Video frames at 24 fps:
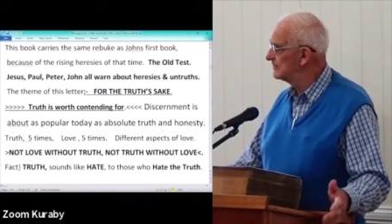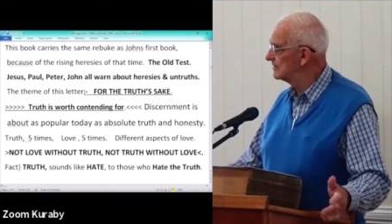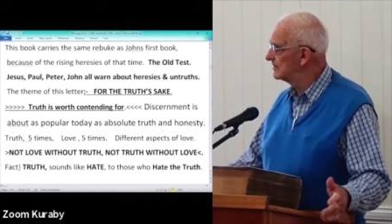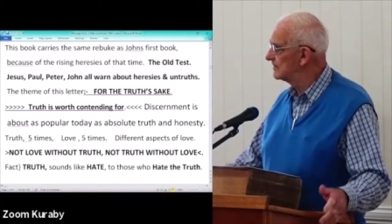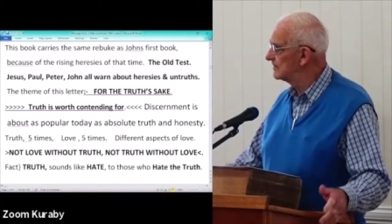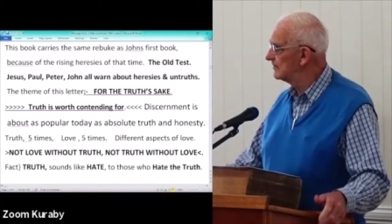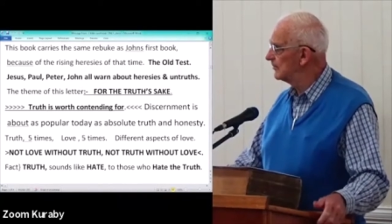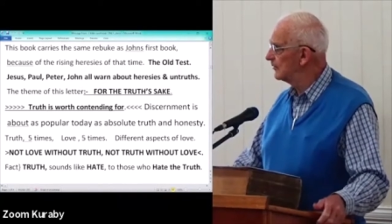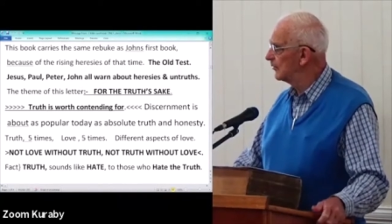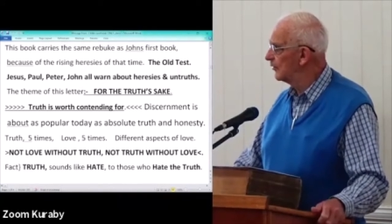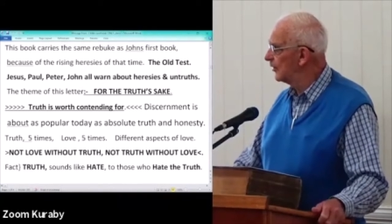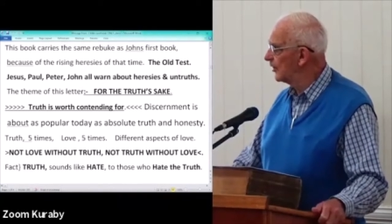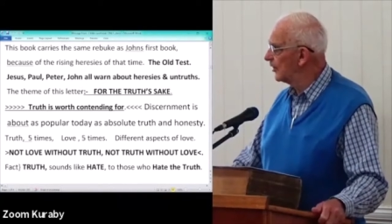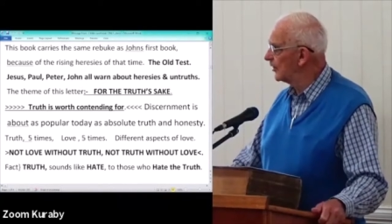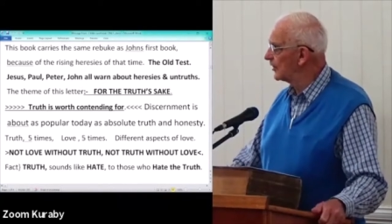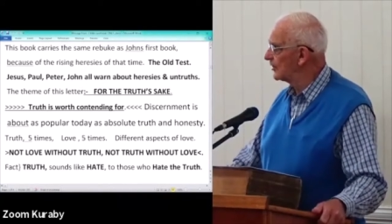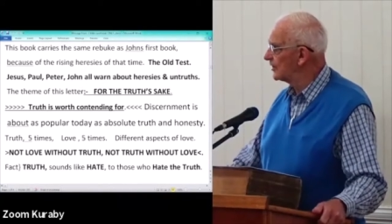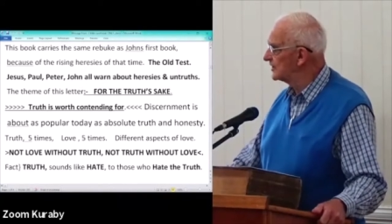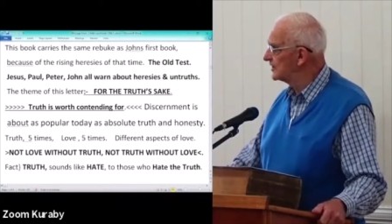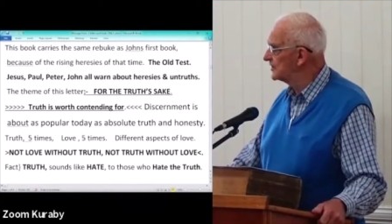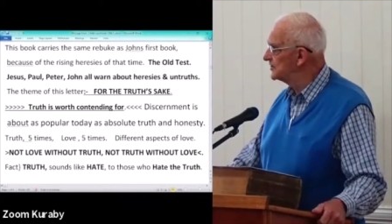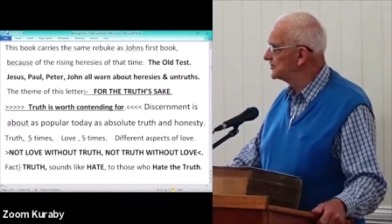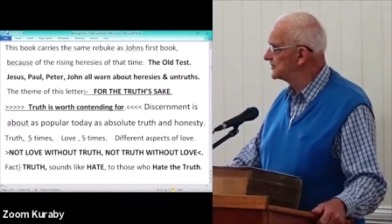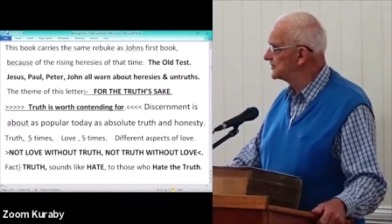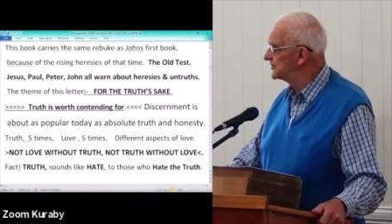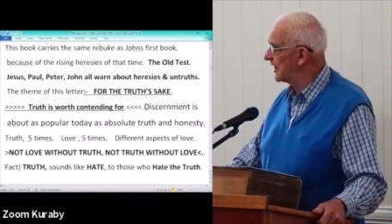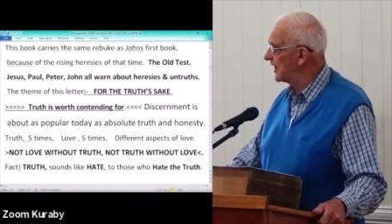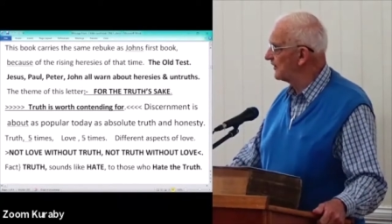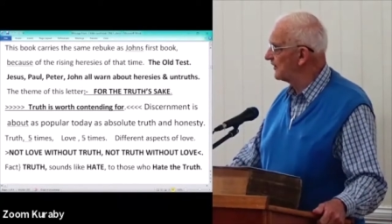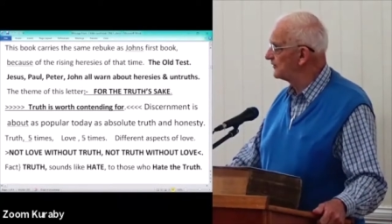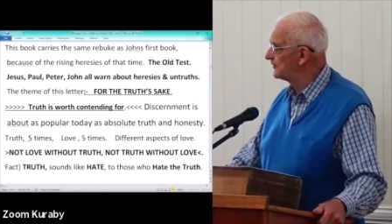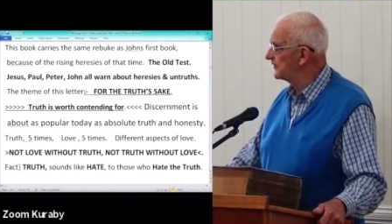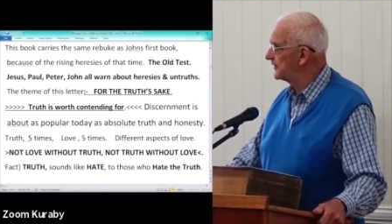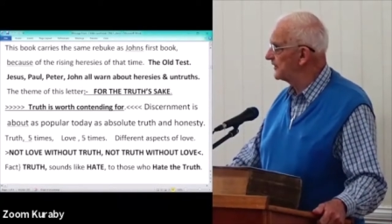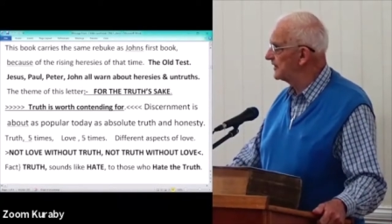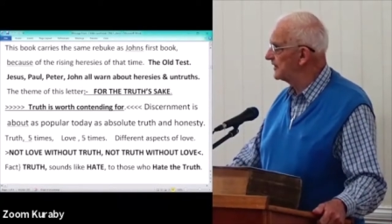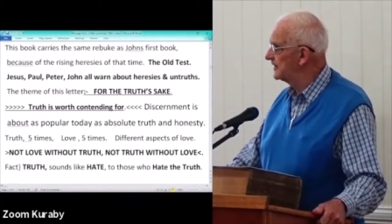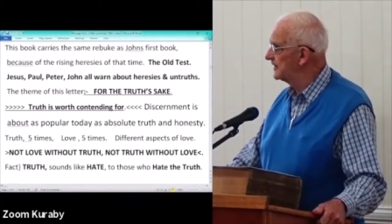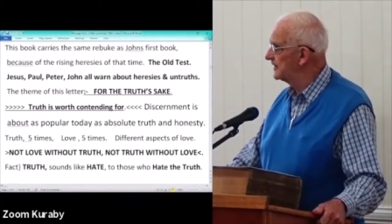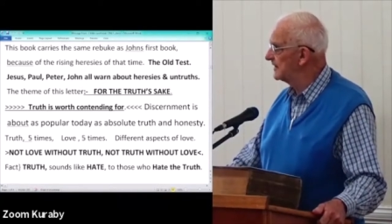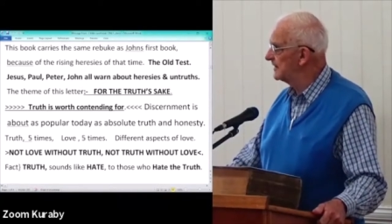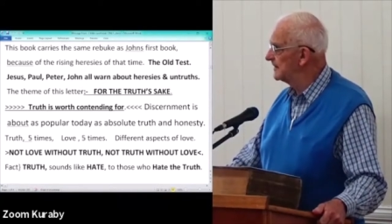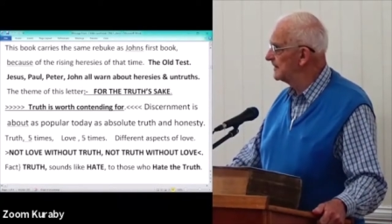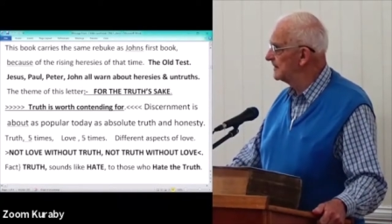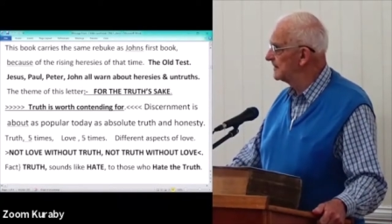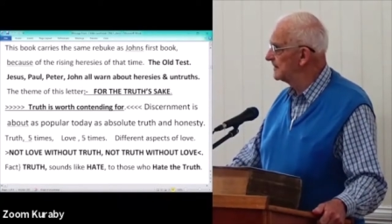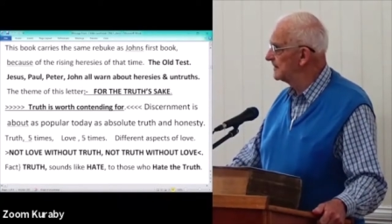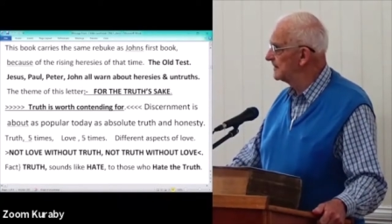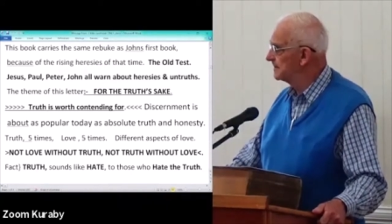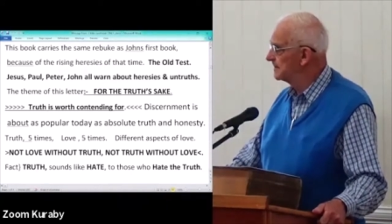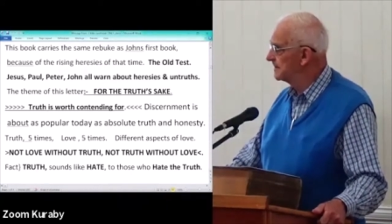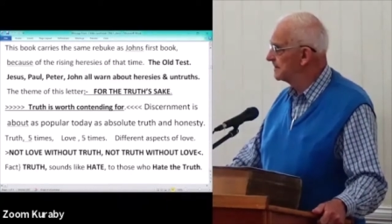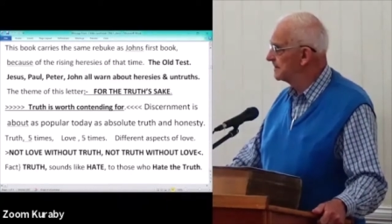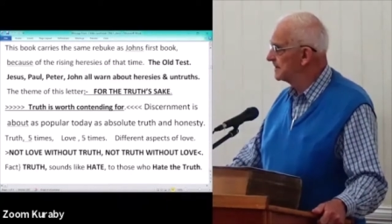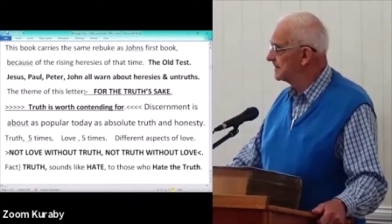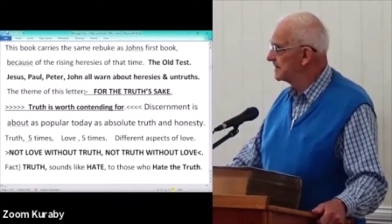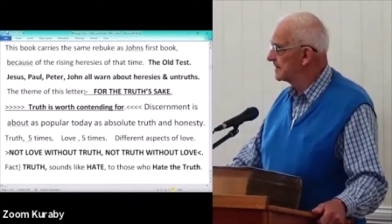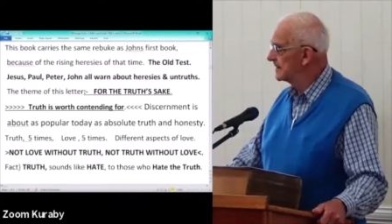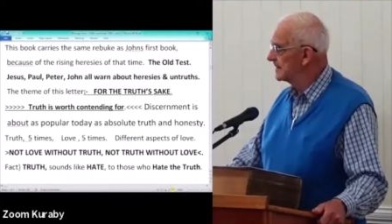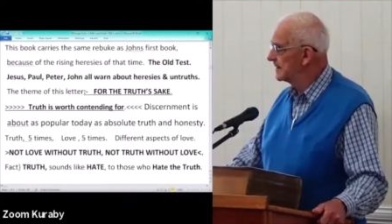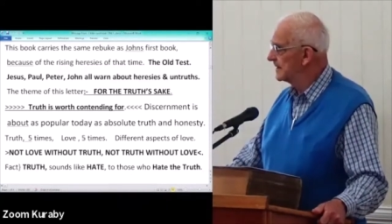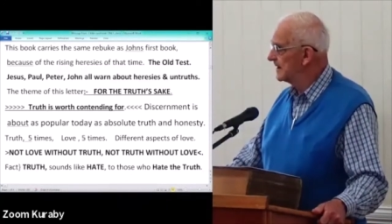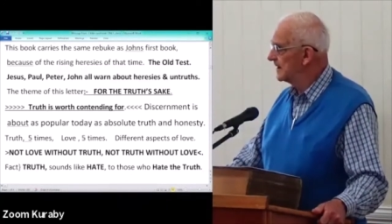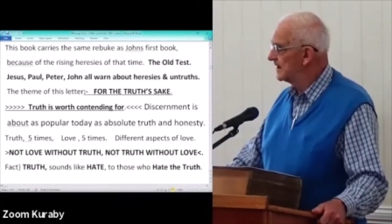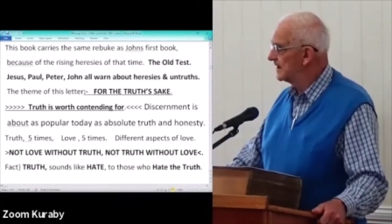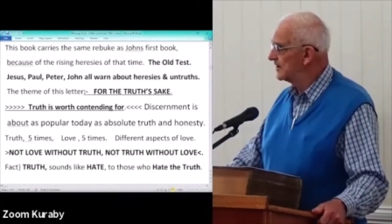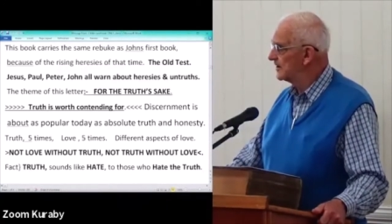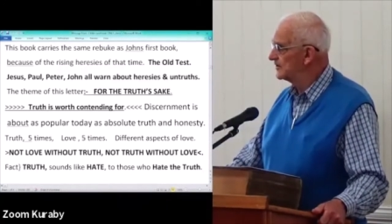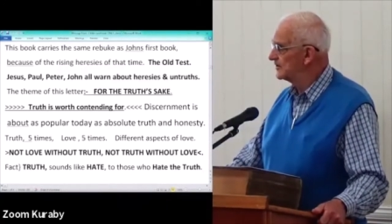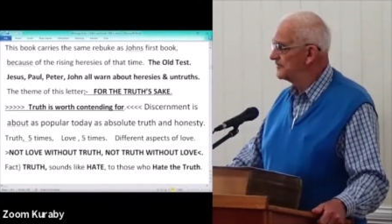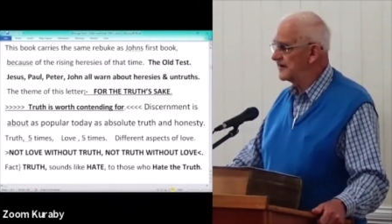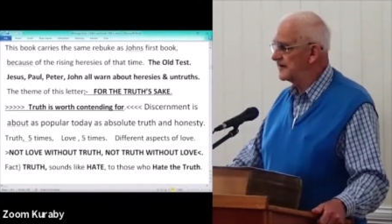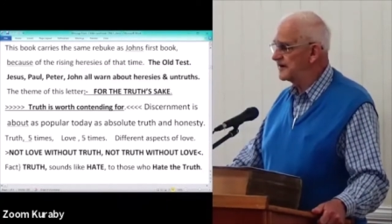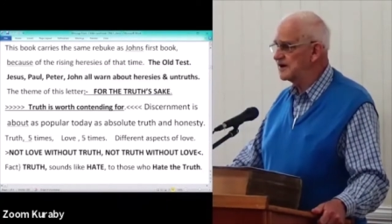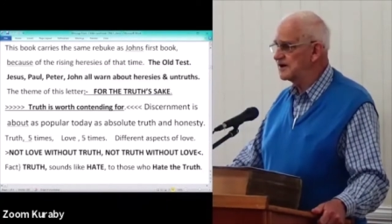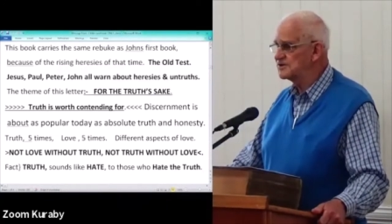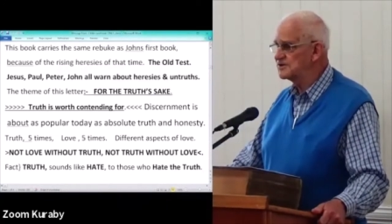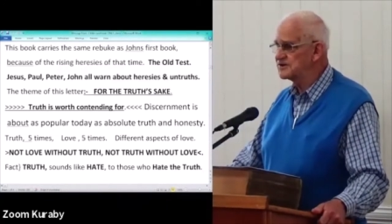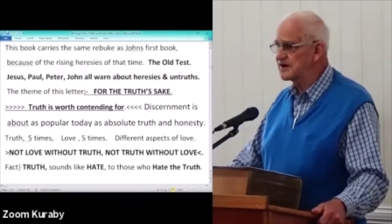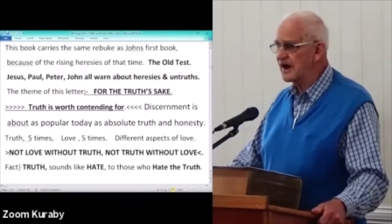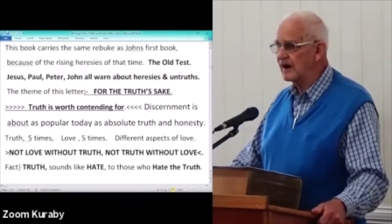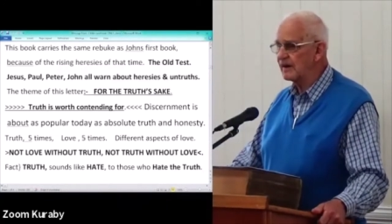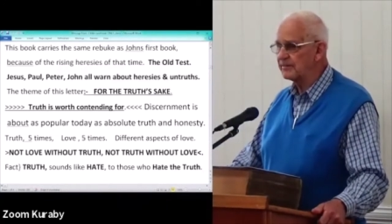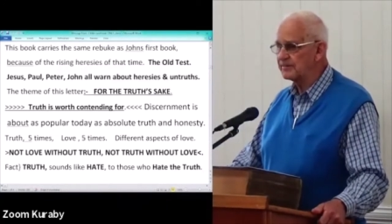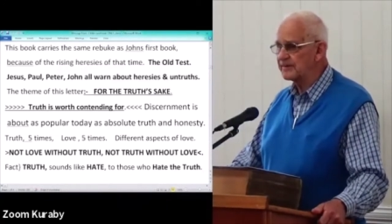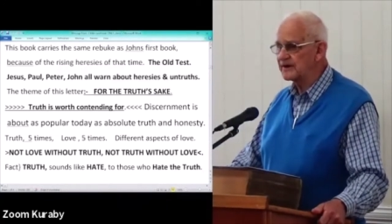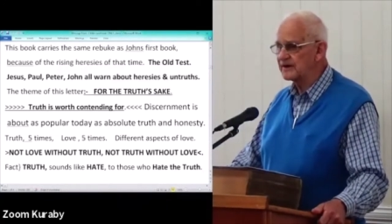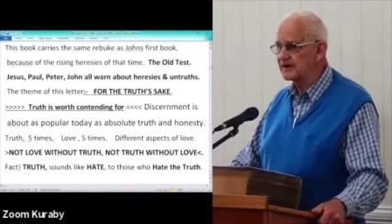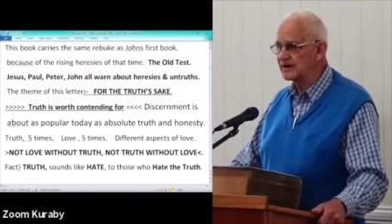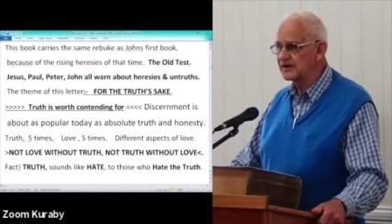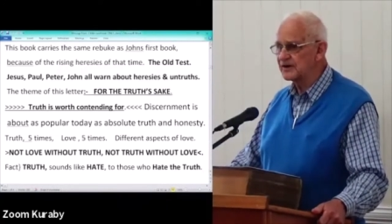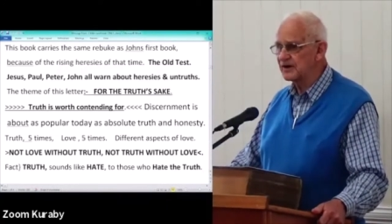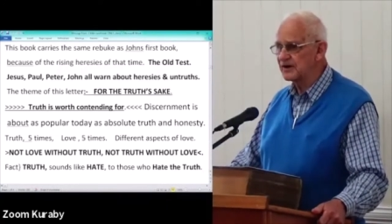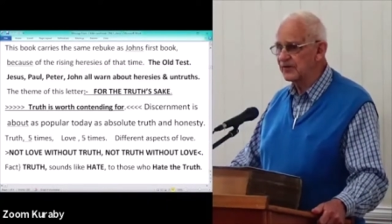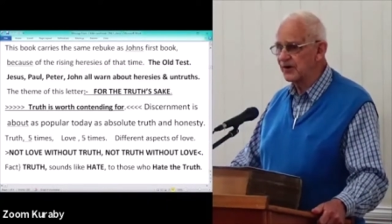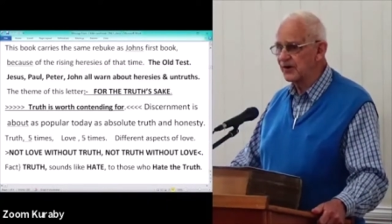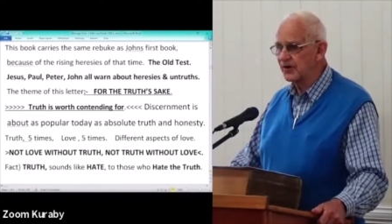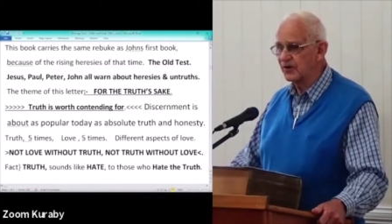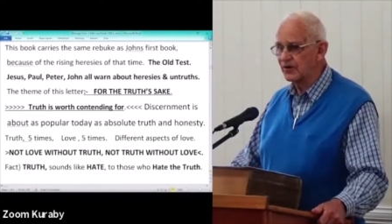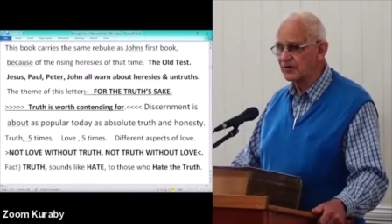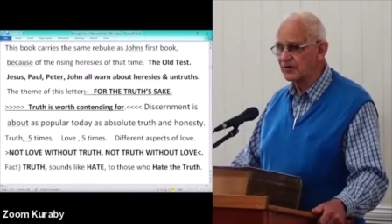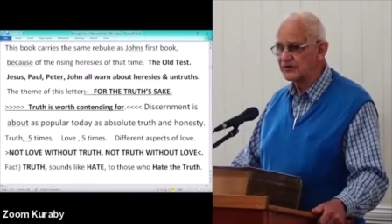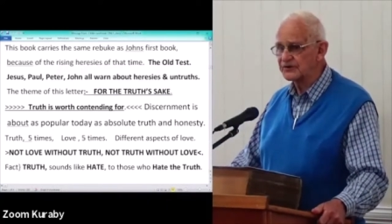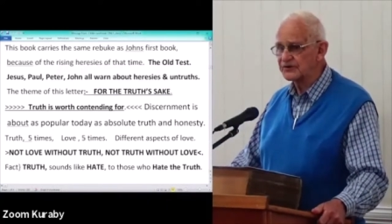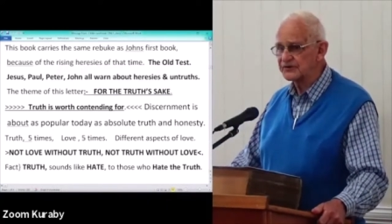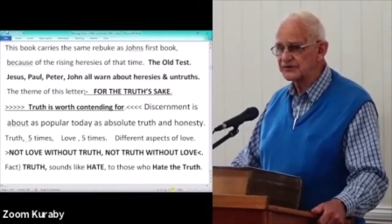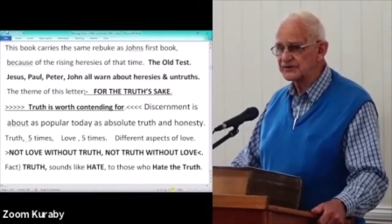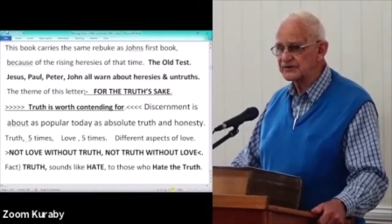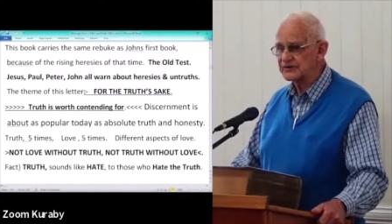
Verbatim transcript: worldly stuff. And it finished up in a divorce.